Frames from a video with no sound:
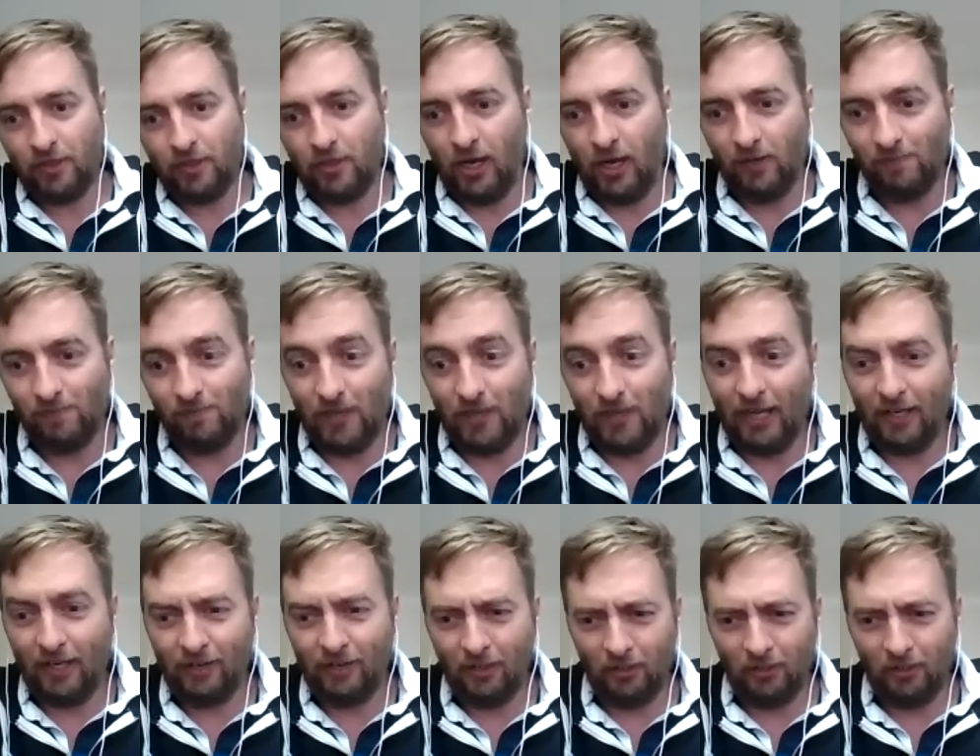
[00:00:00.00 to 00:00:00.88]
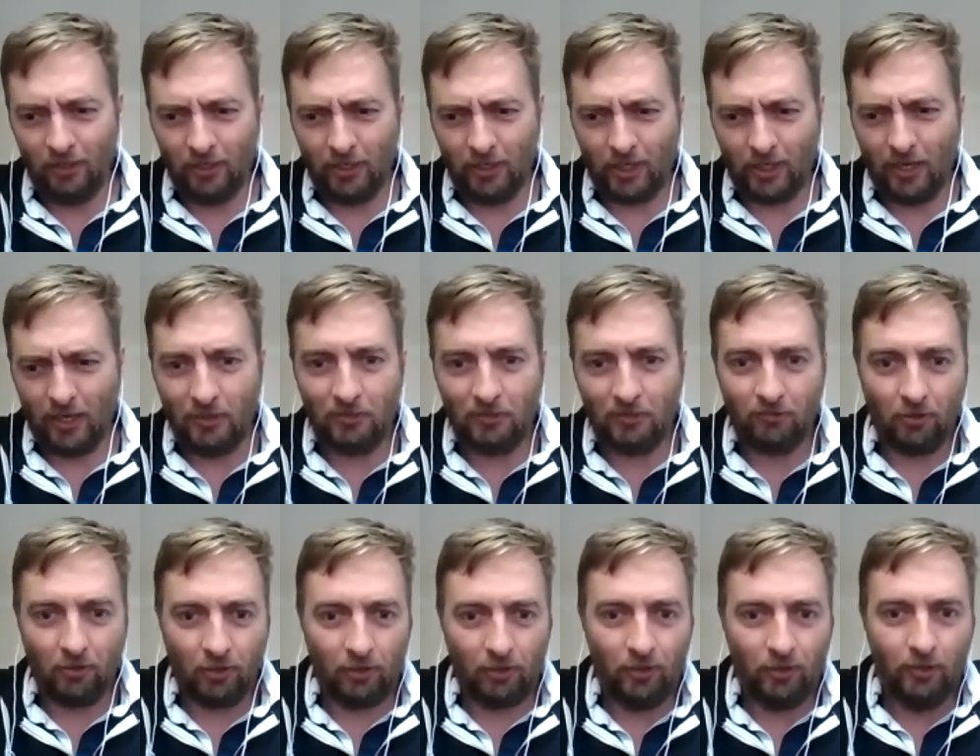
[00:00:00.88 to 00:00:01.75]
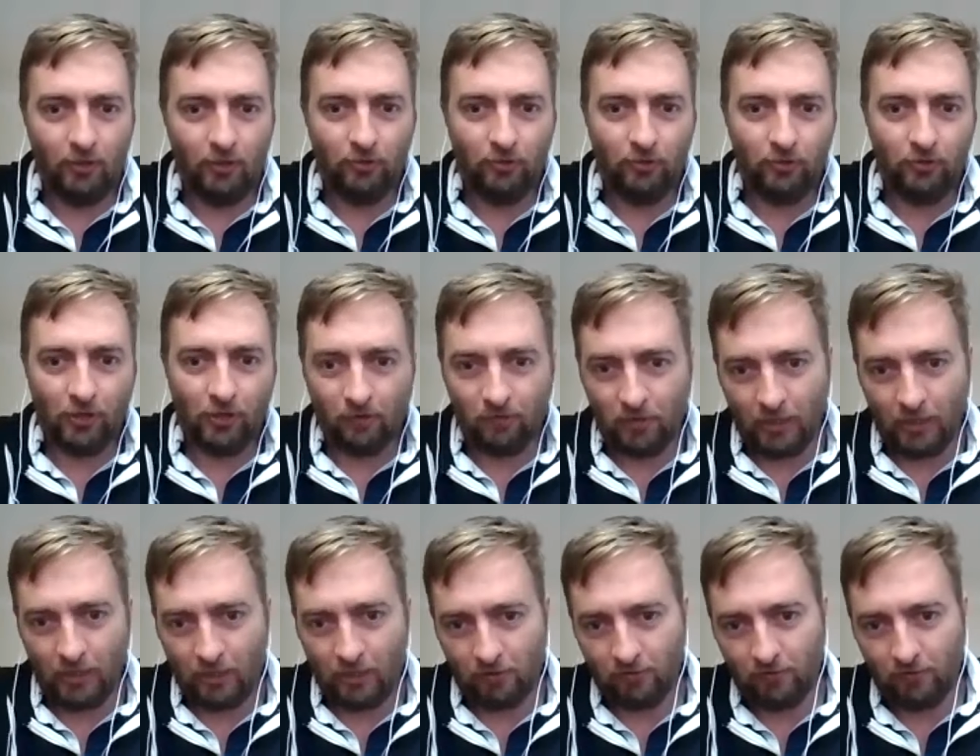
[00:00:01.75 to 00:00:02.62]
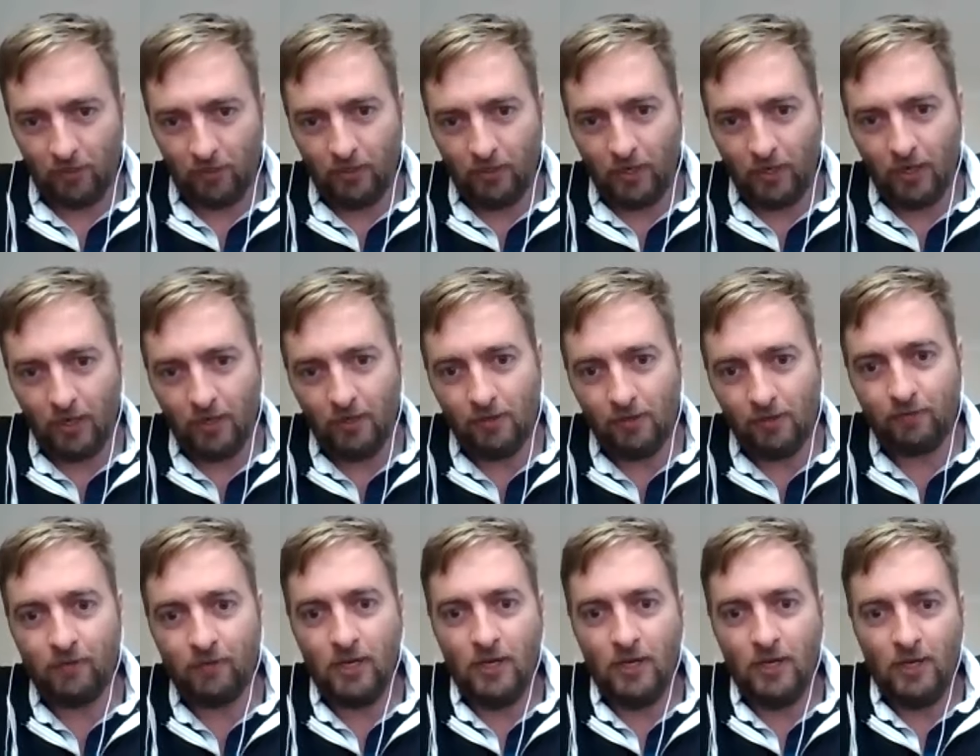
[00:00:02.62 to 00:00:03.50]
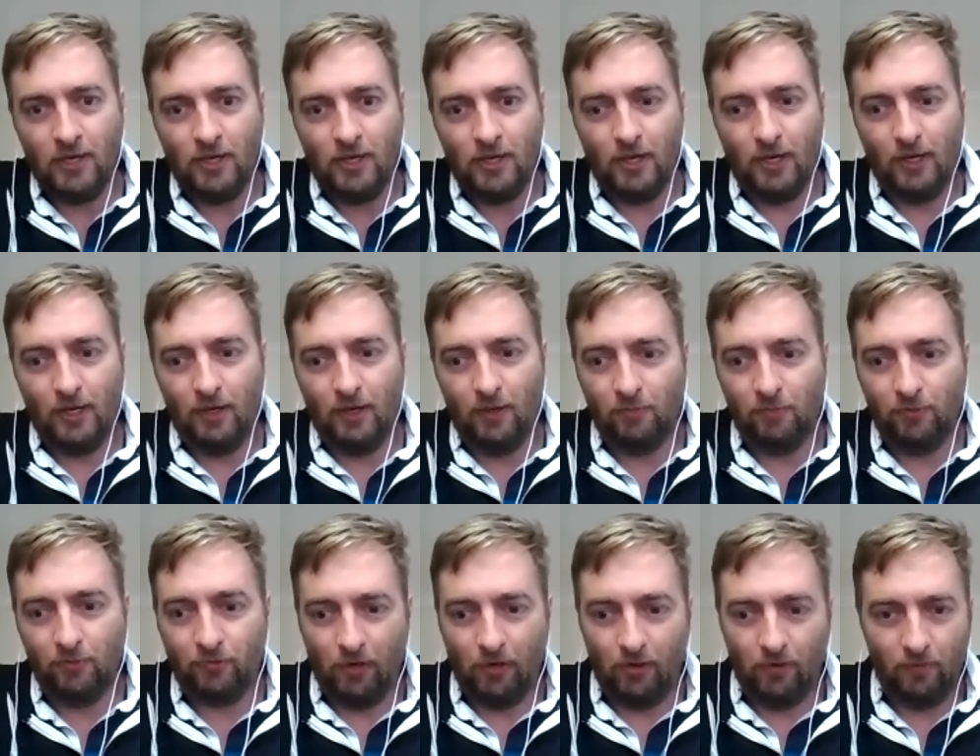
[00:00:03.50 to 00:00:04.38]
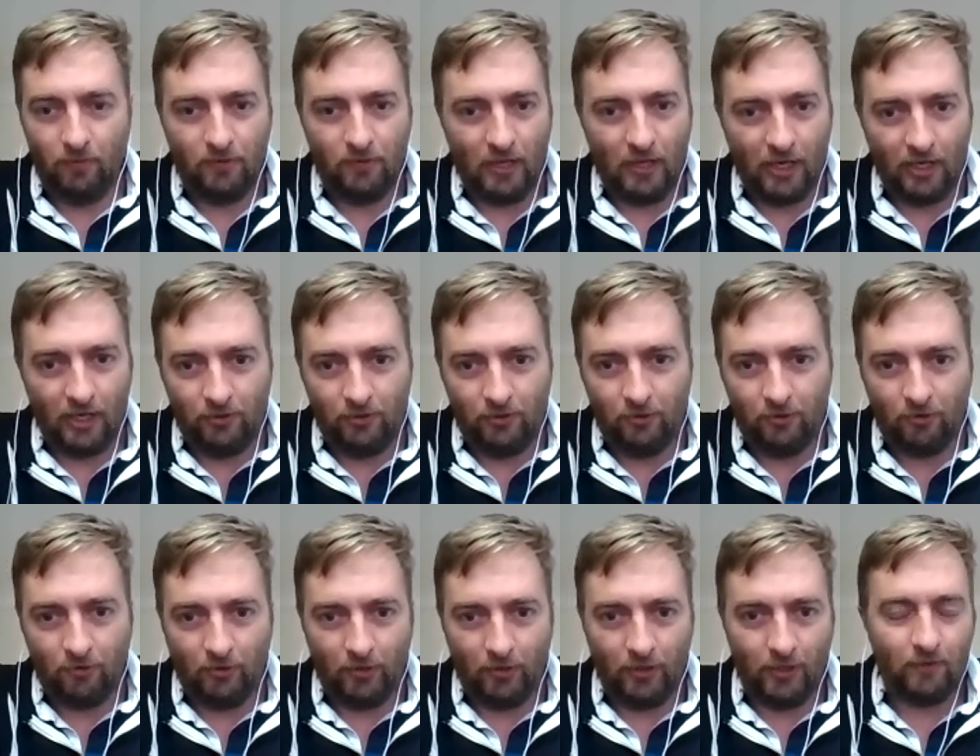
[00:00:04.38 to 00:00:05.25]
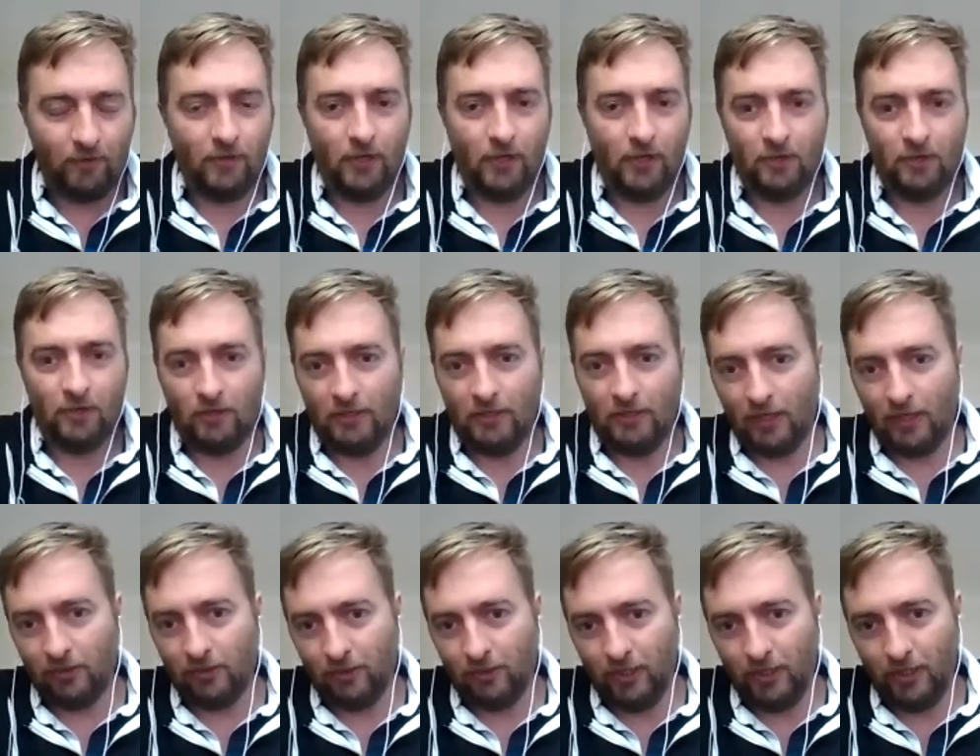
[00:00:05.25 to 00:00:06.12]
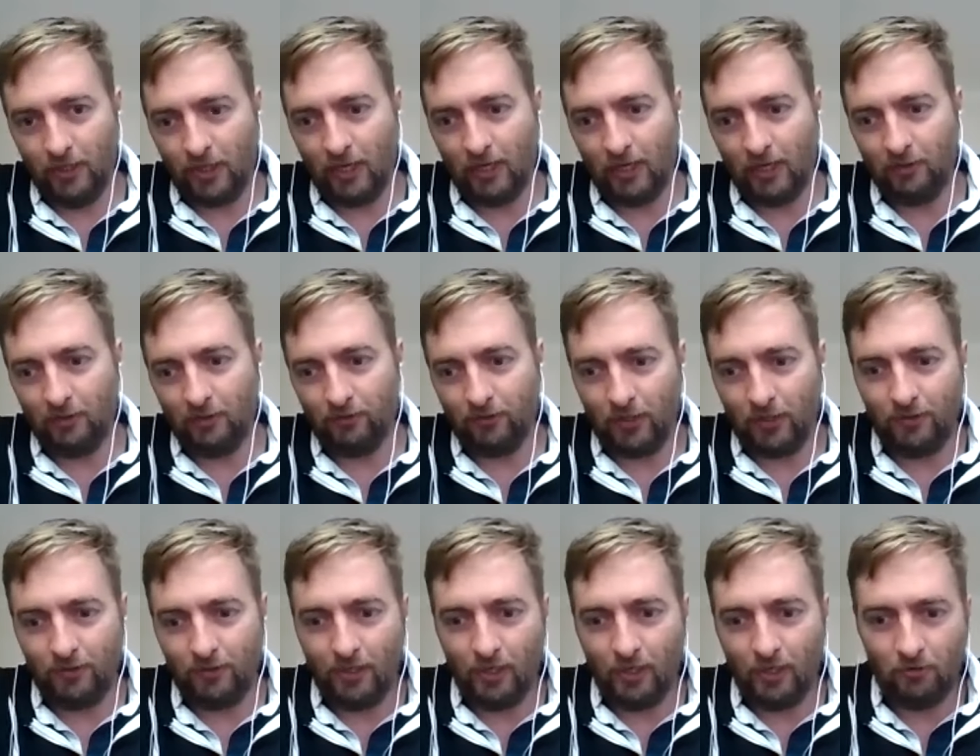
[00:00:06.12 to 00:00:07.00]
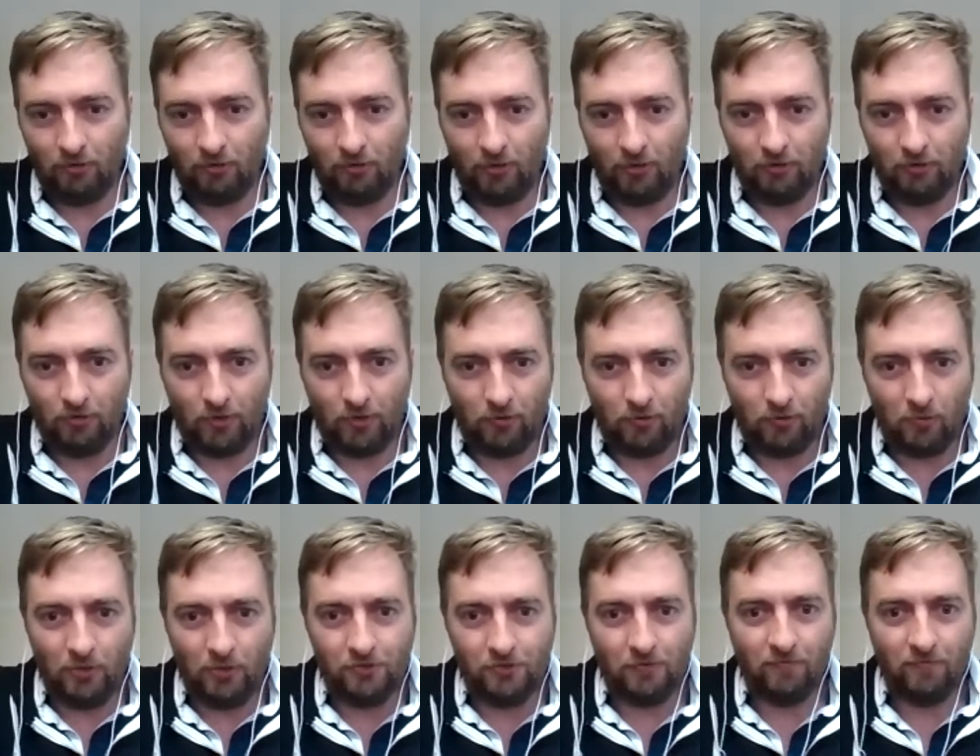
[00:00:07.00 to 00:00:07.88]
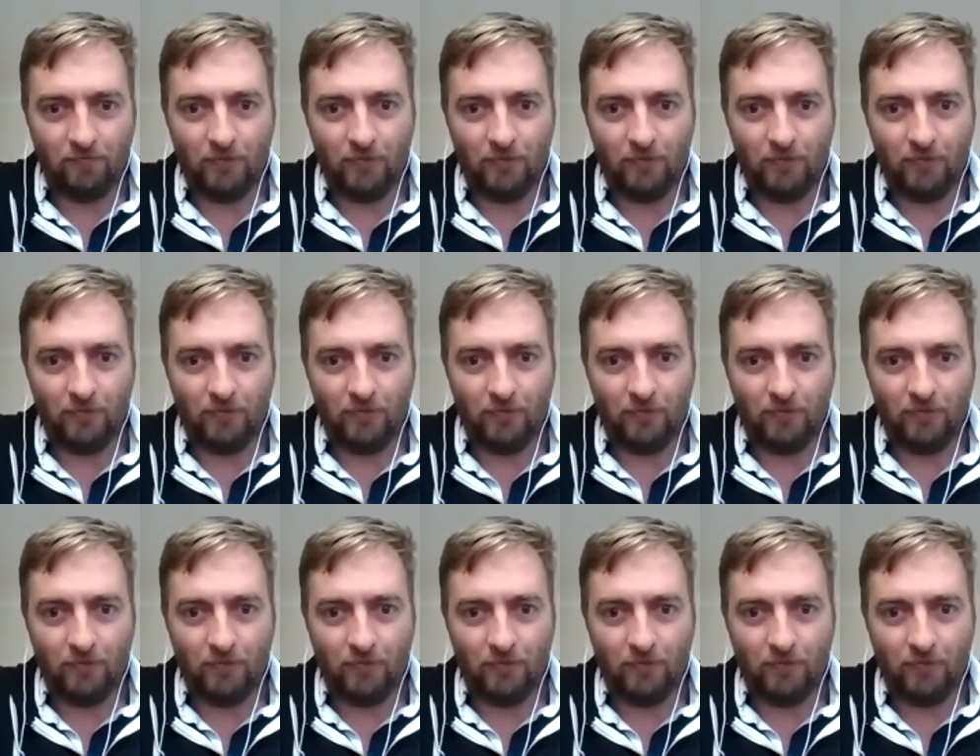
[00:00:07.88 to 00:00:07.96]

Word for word: Um, and a lot of campaigns are closing over the next 10 days. Um, so that usually, you know, the deadline and the countdown there usually drives a bunch of